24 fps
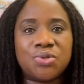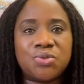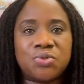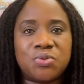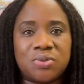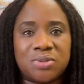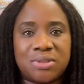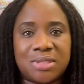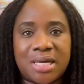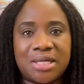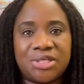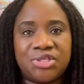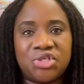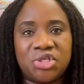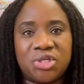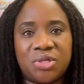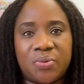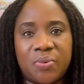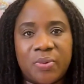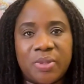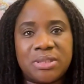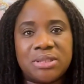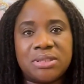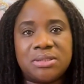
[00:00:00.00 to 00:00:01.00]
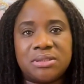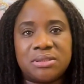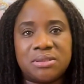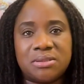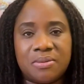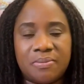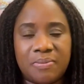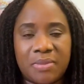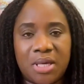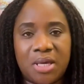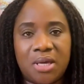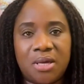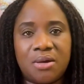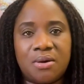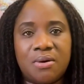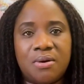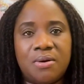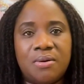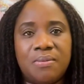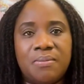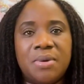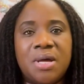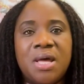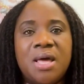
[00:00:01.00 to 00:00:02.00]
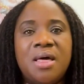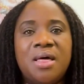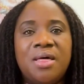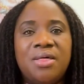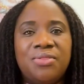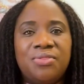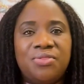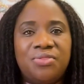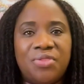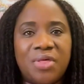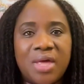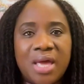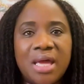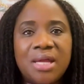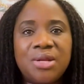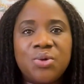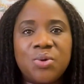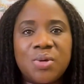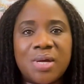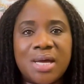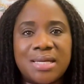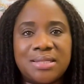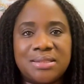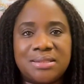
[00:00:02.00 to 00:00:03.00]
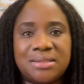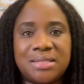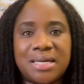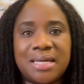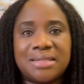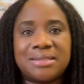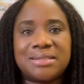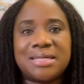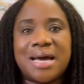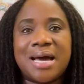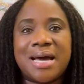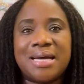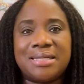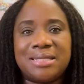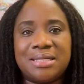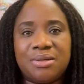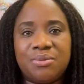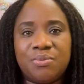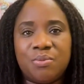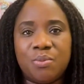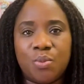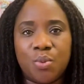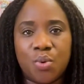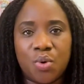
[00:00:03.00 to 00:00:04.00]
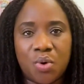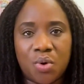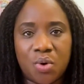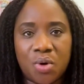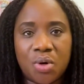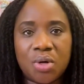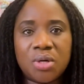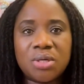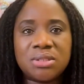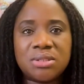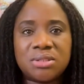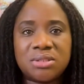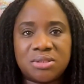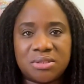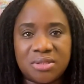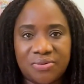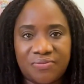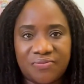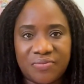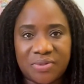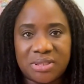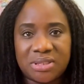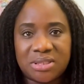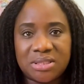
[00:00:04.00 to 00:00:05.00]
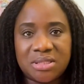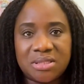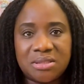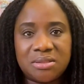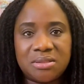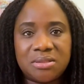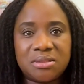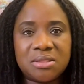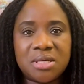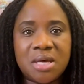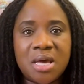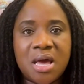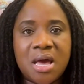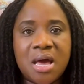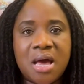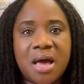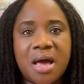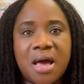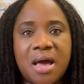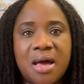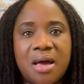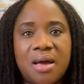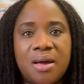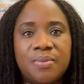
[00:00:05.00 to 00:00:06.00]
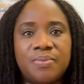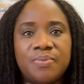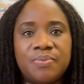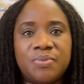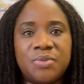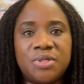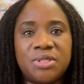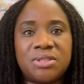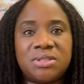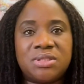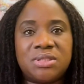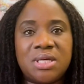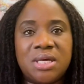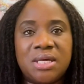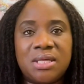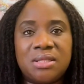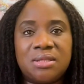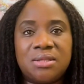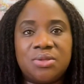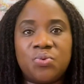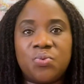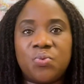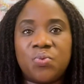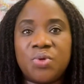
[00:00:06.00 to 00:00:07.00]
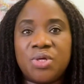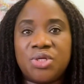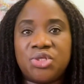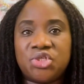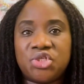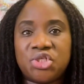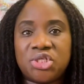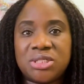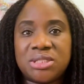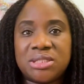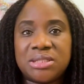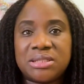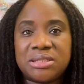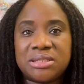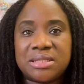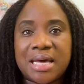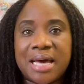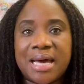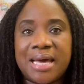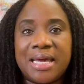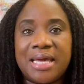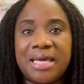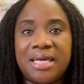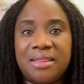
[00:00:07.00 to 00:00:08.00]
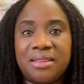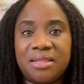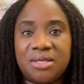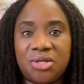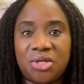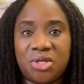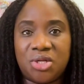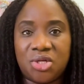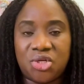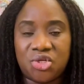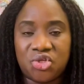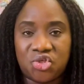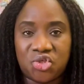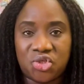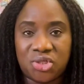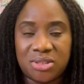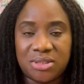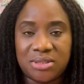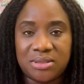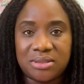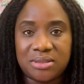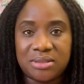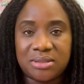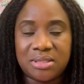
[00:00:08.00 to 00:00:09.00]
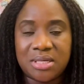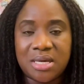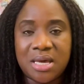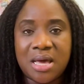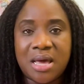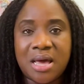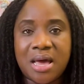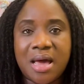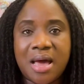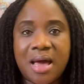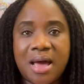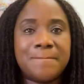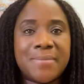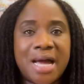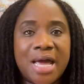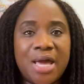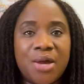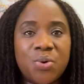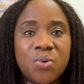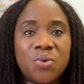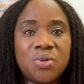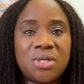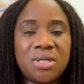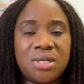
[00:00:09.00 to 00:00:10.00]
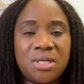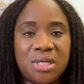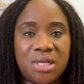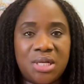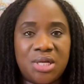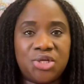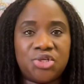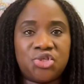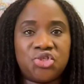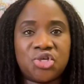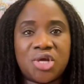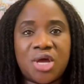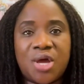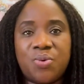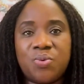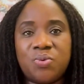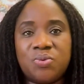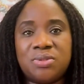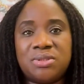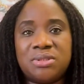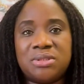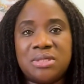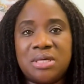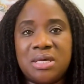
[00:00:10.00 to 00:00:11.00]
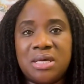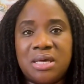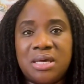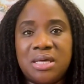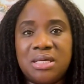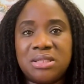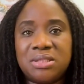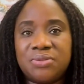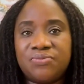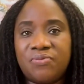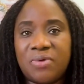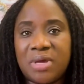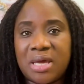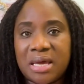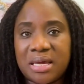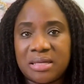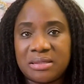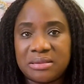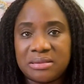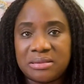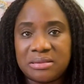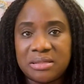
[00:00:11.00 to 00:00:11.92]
once you start generating some income, then you can start adding more services. They say the riches are in the niches. My own niche, I would say, is vacant